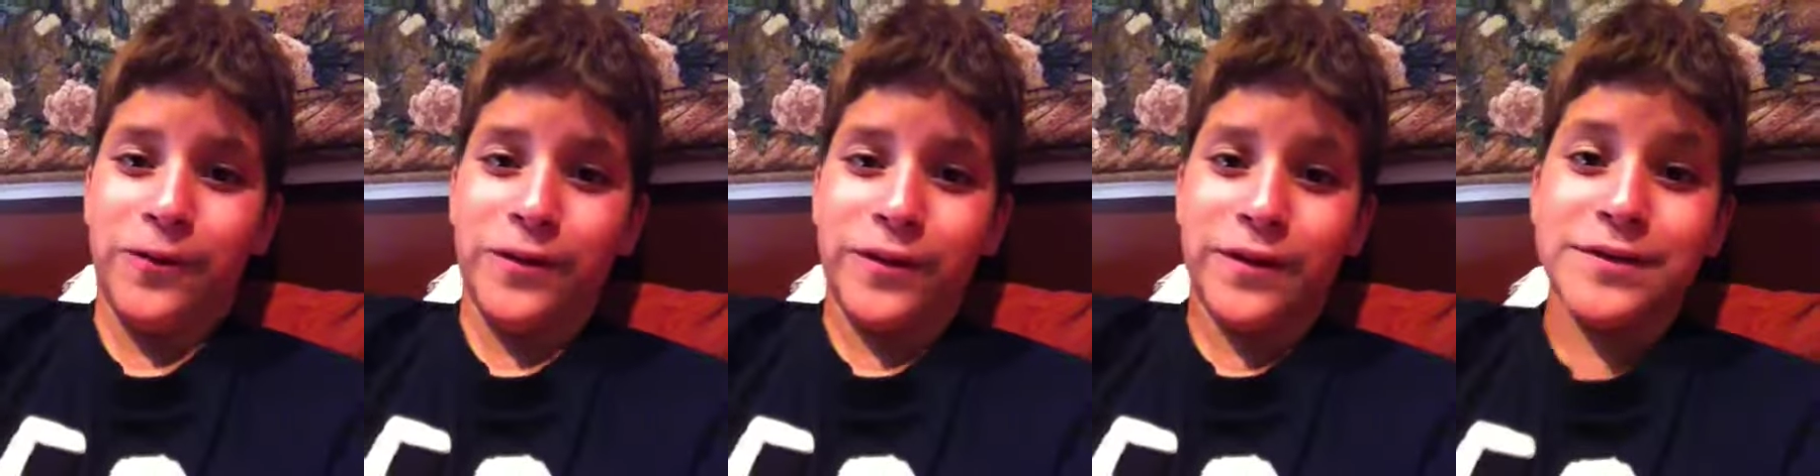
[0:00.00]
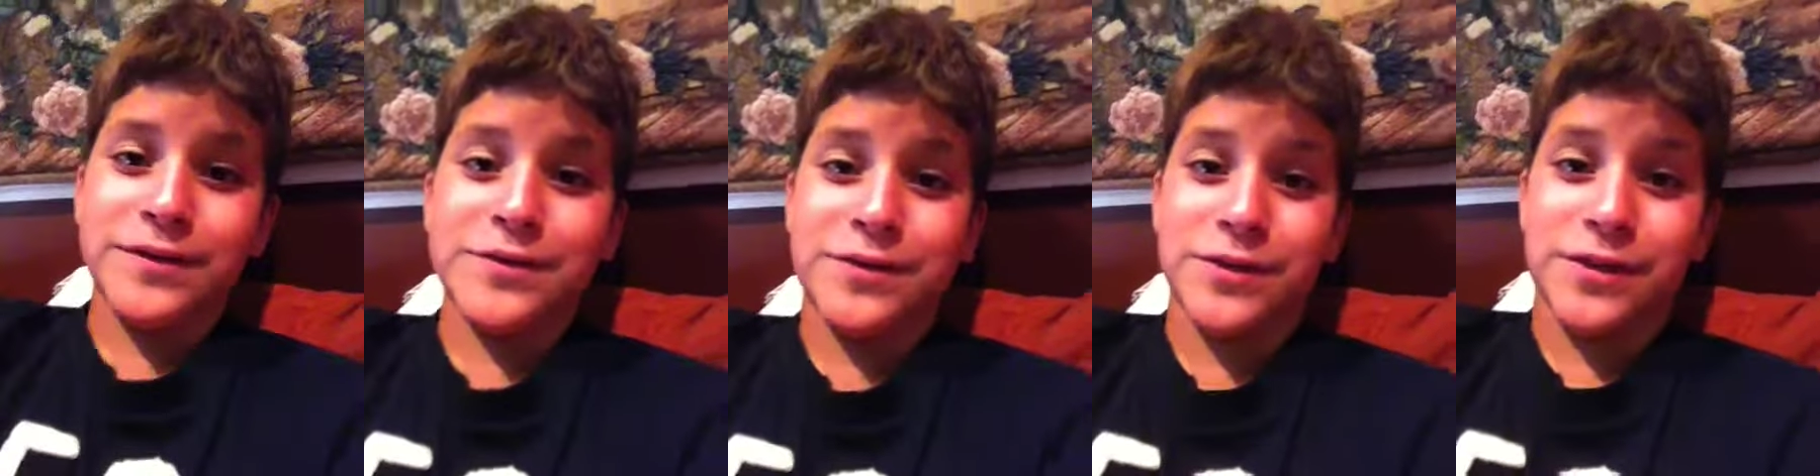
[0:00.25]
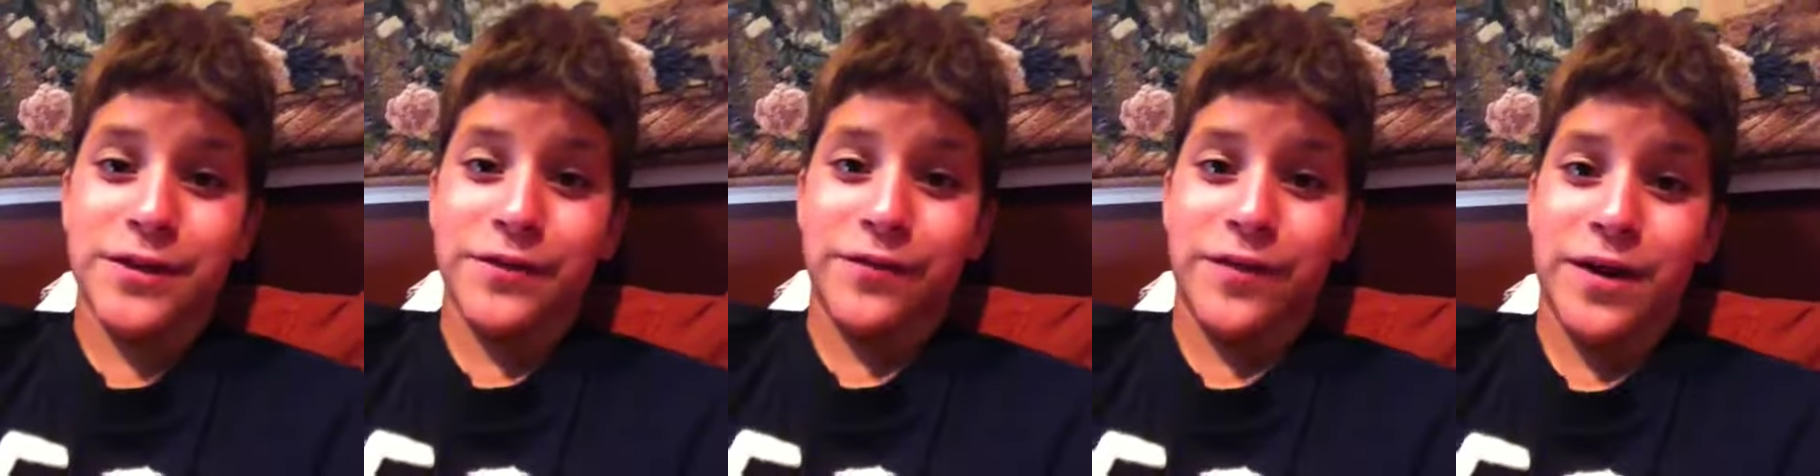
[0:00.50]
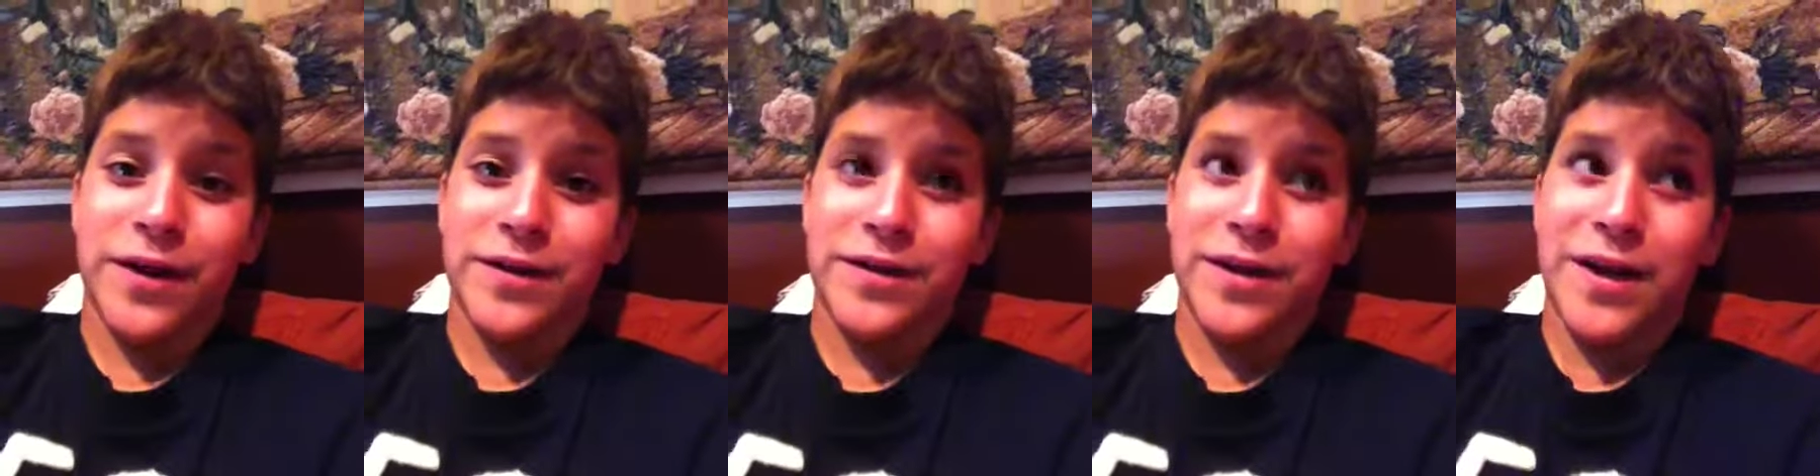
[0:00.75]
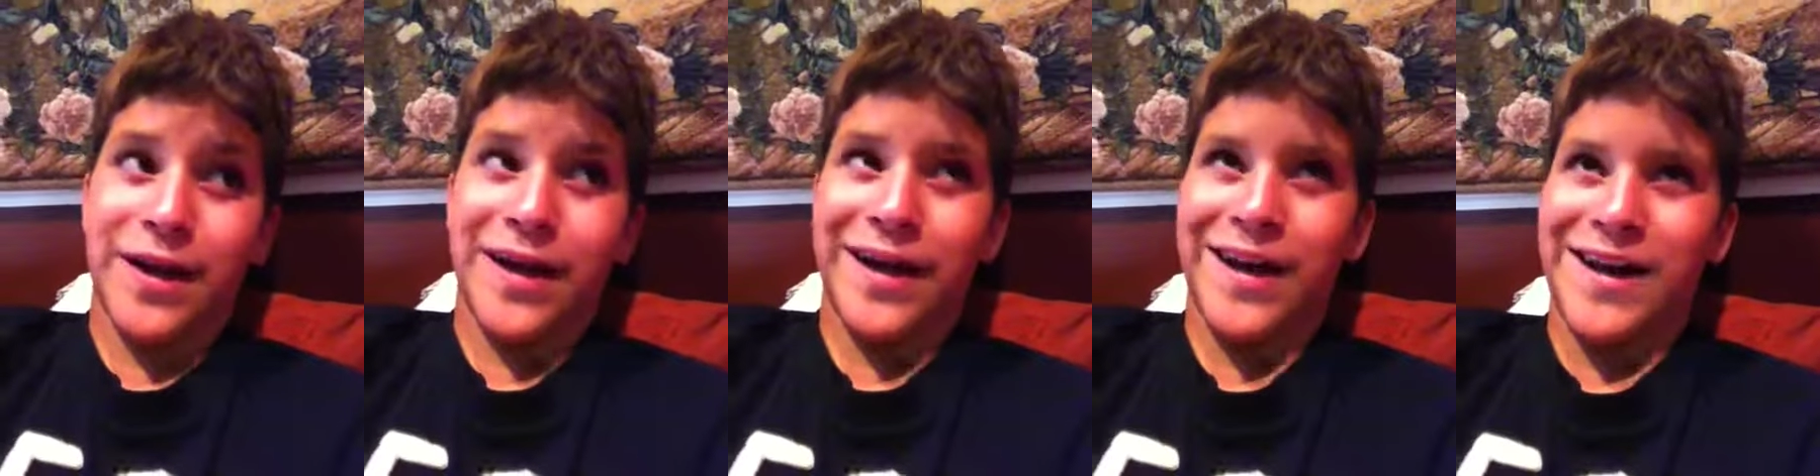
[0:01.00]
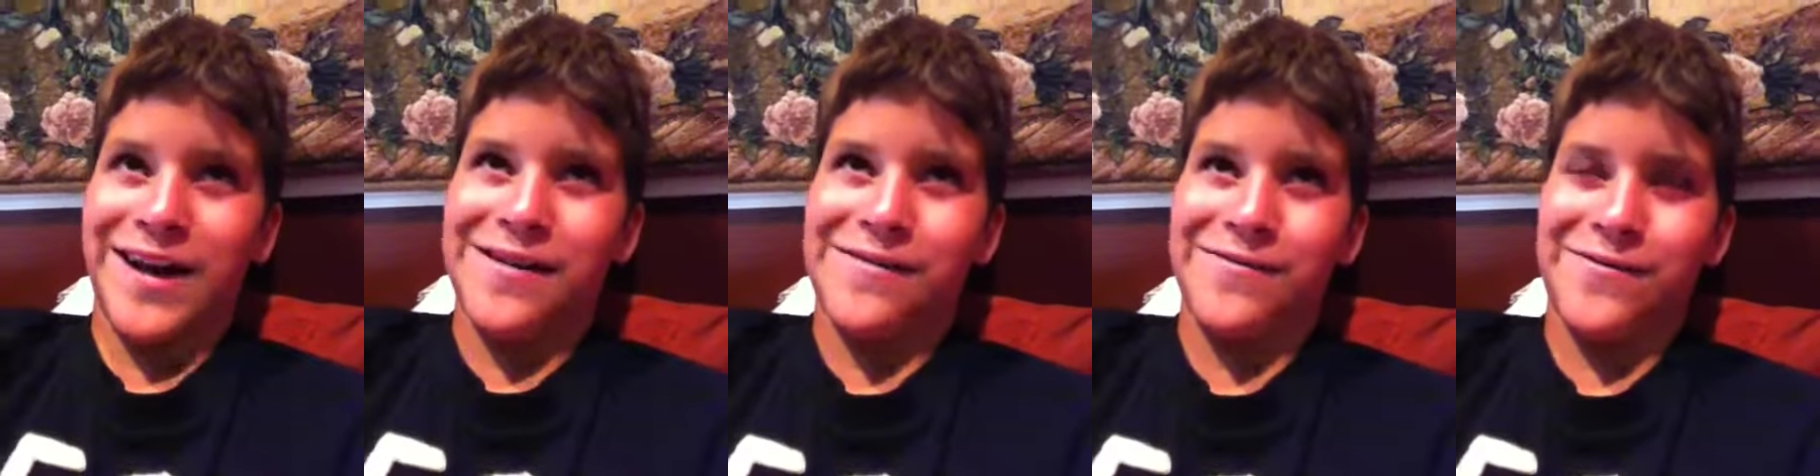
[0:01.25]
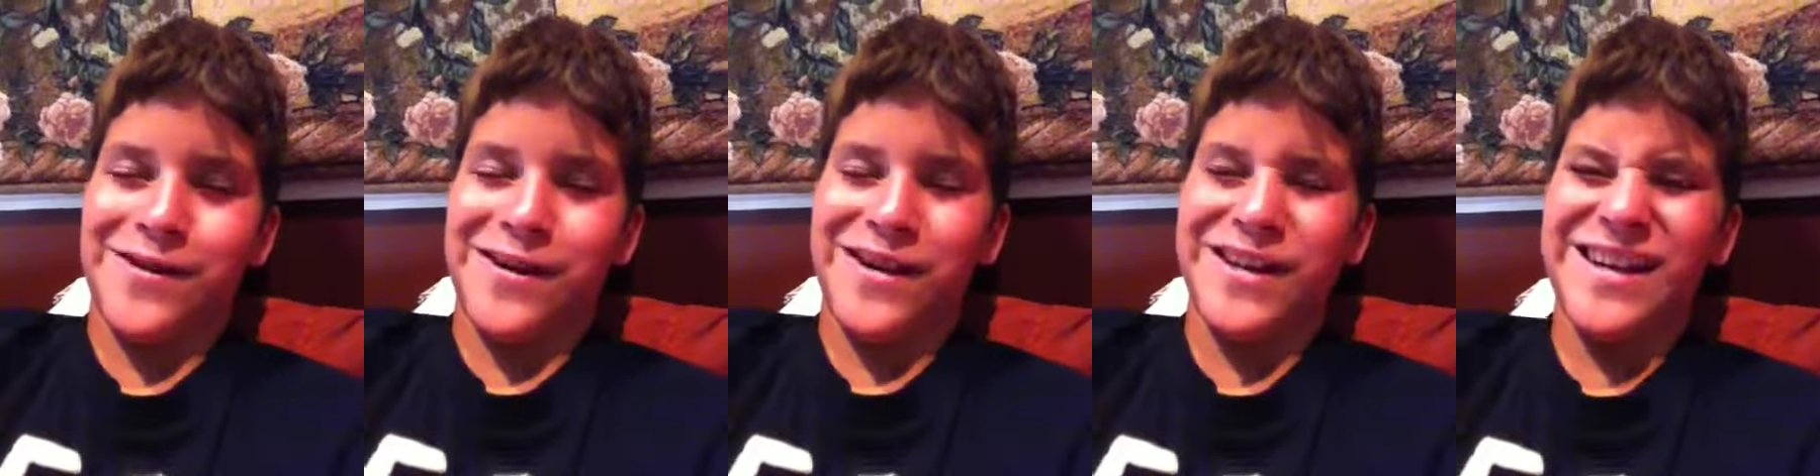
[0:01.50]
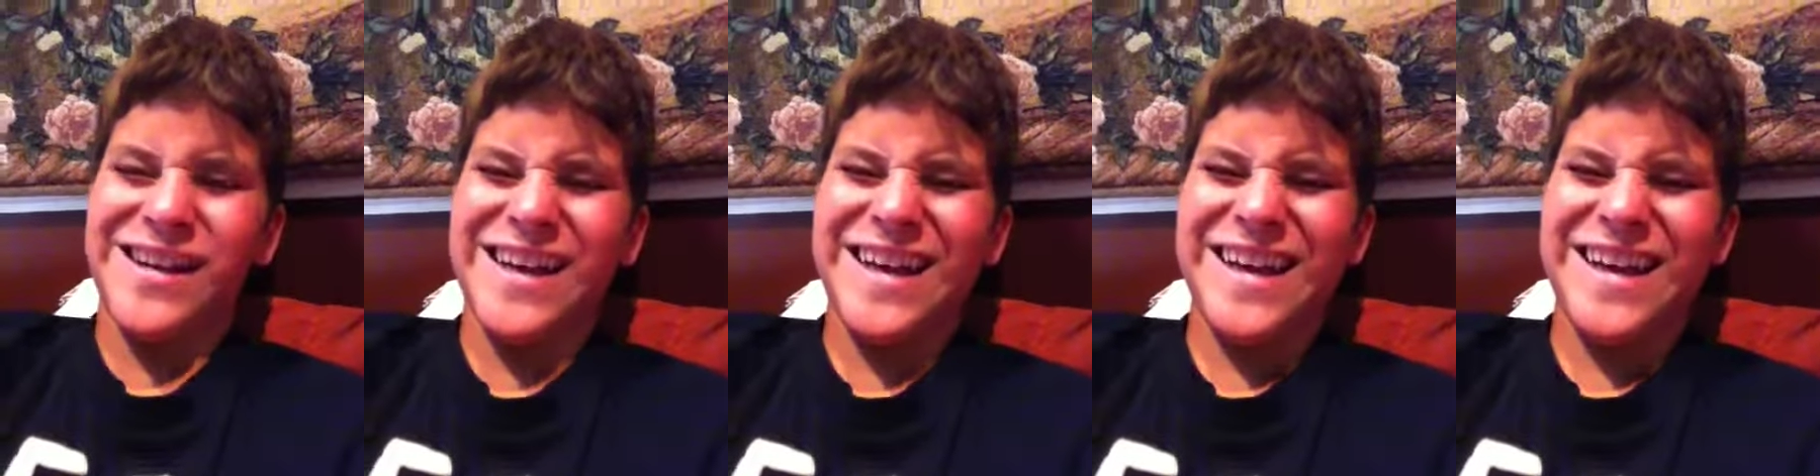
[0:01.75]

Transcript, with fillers: considering the fact that I have one.